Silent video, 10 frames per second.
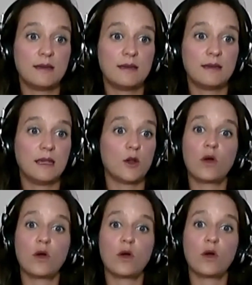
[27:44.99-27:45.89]

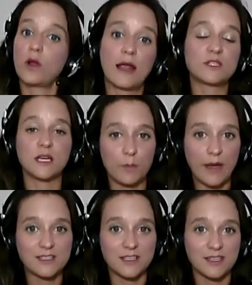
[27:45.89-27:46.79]
We're able to come
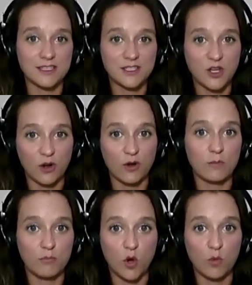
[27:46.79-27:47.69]
back to this
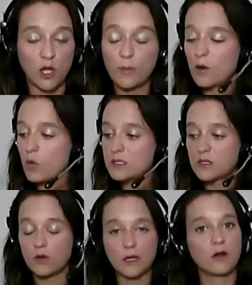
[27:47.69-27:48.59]
current moment, no matter what's
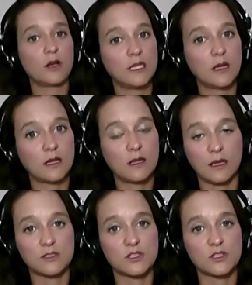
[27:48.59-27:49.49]
going on the
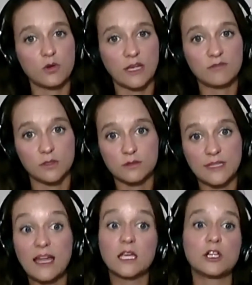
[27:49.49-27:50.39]
external level.
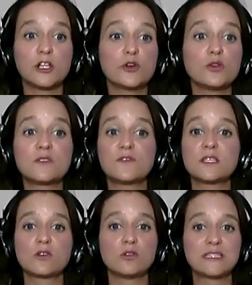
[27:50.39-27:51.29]
That includes
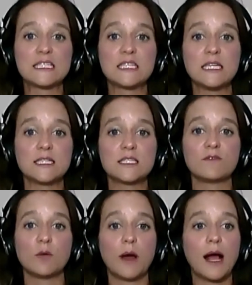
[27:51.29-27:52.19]
physical dis-ease
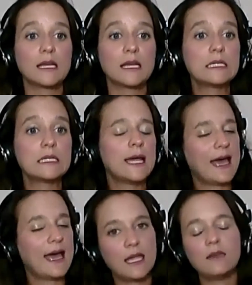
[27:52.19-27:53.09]
of the body,
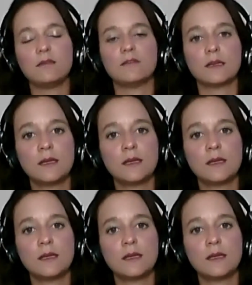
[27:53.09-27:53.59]
anything.